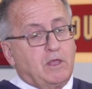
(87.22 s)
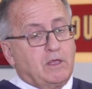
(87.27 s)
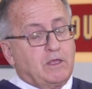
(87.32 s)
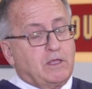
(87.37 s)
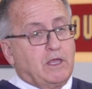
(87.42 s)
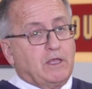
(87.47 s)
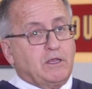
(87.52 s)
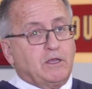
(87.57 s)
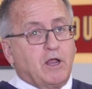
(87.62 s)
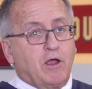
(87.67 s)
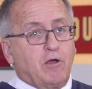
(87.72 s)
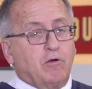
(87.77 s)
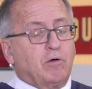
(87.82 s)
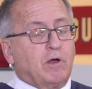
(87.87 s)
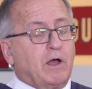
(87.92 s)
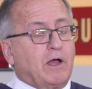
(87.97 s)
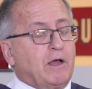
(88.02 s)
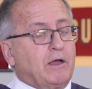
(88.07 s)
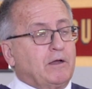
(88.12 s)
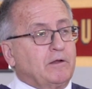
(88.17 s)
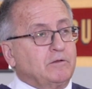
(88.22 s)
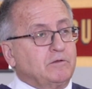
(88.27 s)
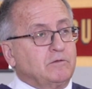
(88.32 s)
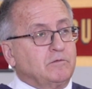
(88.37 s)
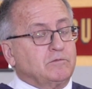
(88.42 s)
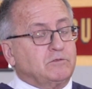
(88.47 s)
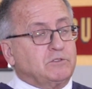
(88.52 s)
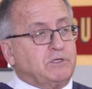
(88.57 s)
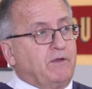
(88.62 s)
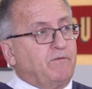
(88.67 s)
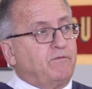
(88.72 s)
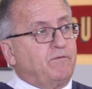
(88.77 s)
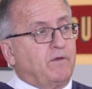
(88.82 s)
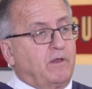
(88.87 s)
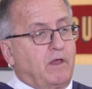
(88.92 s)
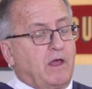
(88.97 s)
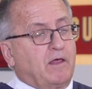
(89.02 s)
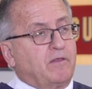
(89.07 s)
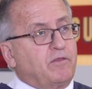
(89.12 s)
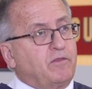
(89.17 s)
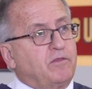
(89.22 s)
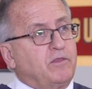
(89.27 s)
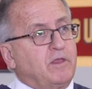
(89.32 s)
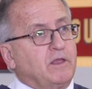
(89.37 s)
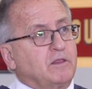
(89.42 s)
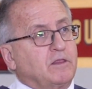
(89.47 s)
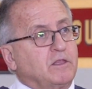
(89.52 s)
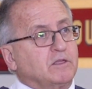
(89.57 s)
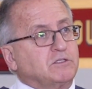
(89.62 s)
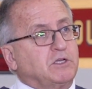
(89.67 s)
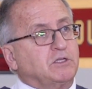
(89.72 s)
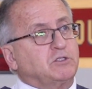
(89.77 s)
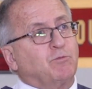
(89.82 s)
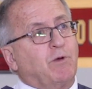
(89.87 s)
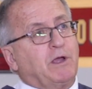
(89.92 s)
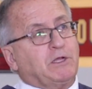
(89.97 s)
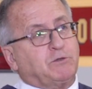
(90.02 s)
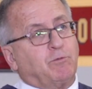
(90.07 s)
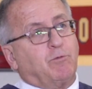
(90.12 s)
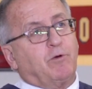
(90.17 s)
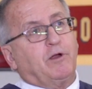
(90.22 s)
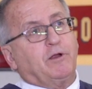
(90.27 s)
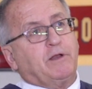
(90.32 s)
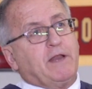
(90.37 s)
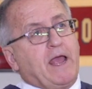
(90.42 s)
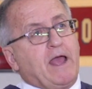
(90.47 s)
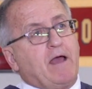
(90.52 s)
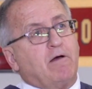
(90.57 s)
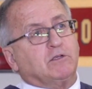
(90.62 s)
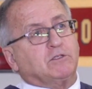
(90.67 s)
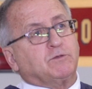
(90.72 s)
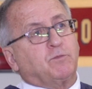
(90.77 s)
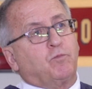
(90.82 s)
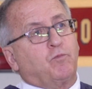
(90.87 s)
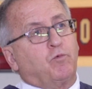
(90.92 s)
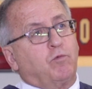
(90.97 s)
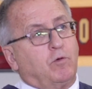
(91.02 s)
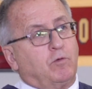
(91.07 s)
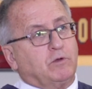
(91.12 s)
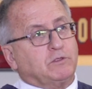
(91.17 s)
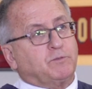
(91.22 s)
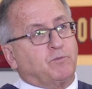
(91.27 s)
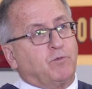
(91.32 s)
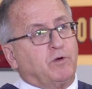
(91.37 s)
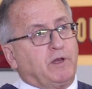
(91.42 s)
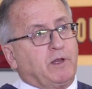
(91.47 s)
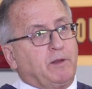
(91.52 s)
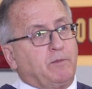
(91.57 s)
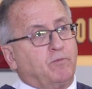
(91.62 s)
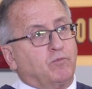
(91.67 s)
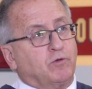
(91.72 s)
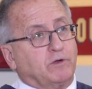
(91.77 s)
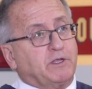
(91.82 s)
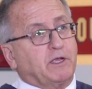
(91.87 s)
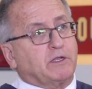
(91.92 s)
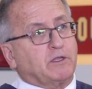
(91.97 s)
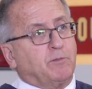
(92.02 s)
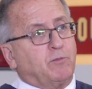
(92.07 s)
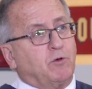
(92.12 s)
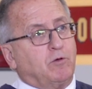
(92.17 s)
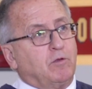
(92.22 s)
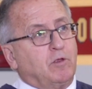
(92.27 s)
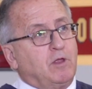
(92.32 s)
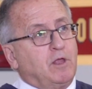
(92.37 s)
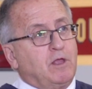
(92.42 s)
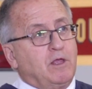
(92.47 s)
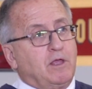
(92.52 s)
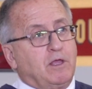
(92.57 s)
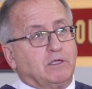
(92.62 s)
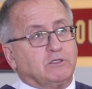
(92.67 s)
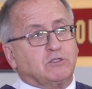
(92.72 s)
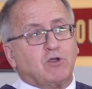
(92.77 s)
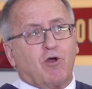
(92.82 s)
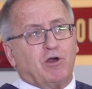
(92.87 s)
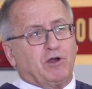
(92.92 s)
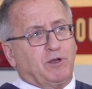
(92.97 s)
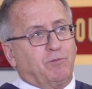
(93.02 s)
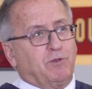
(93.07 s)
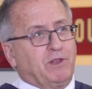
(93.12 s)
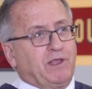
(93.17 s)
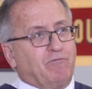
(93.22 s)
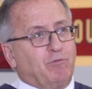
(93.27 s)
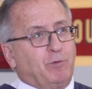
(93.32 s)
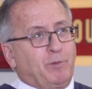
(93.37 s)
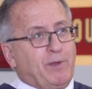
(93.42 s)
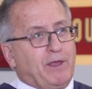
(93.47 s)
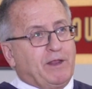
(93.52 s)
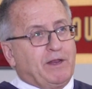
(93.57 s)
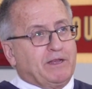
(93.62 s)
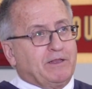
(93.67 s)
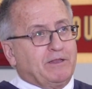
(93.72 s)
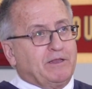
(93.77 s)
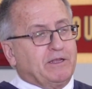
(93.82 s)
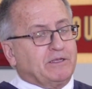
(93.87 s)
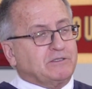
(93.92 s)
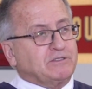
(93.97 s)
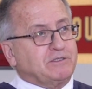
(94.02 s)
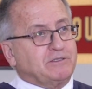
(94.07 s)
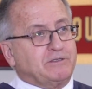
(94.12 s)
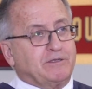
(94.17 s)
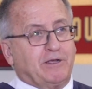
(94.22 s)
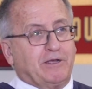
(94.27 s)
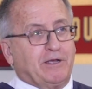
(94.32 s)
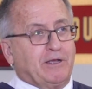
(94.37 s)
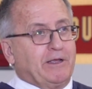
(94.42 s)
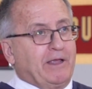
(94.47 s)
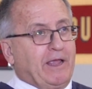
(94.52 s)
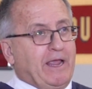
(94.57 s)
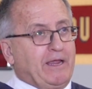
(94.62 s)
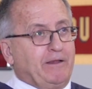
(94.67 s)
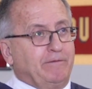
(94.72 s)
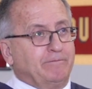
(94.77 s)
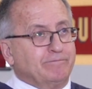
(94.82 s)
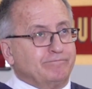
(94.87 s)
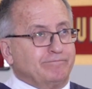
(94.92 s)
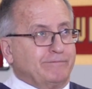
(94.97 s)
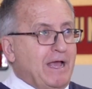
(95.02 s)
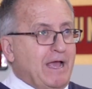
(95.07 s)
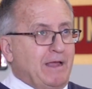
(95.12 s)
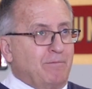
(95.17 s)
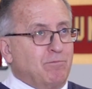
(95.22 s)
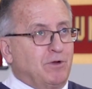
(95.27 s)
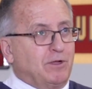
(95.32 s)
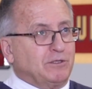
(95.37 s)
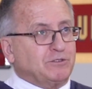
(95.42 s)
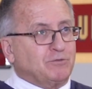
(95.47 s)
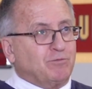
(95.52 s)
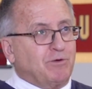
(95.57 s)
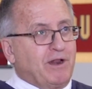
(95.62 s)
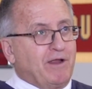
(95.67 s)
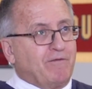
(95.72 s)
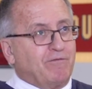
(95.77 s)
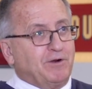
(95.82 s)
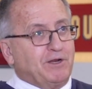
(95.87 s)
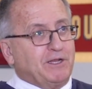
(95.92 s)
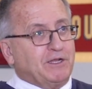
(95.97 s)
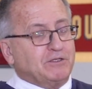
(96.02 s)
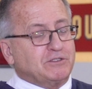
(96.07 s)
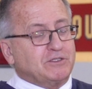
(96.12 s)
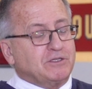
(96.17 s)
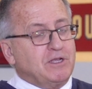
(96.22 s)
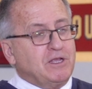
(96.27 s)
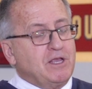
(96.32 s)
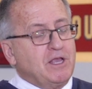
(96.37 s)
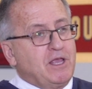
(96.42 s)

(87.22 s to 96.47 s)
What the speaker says: Yeah, you know, Chief, I think the situation we're in now was pretty predictable. It's hard to believe we've been in this 8, 9 months, whatever it is.